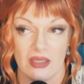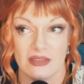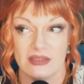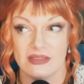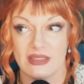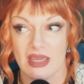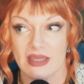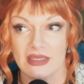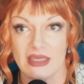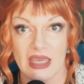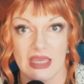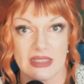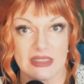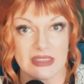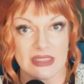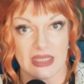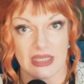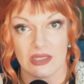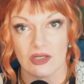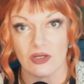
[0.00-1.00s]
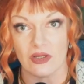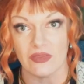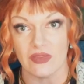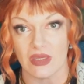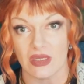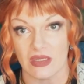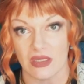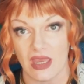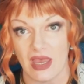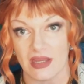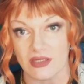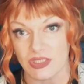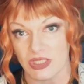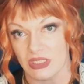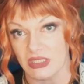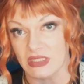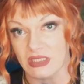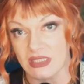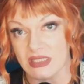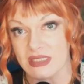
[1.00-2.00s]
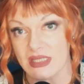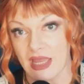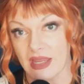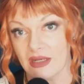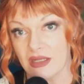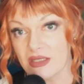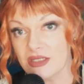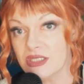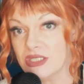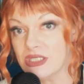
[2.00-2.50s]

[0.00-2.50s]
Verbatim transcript: Decades later, they actually decided